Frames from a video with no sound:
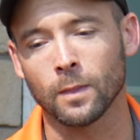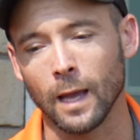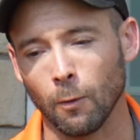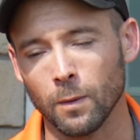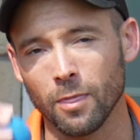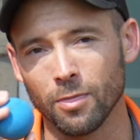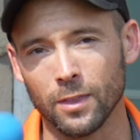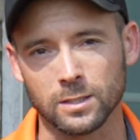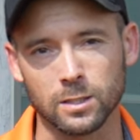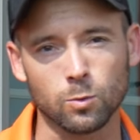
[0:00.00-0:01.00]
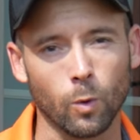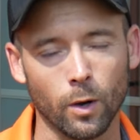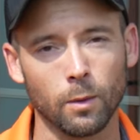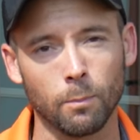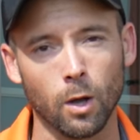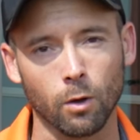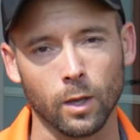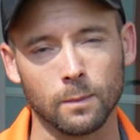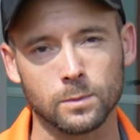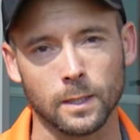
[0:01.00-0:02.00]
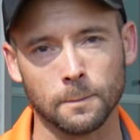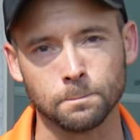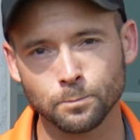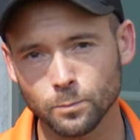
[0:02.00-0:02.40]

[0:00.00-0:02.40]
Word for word: Now, this is where the ball comes in.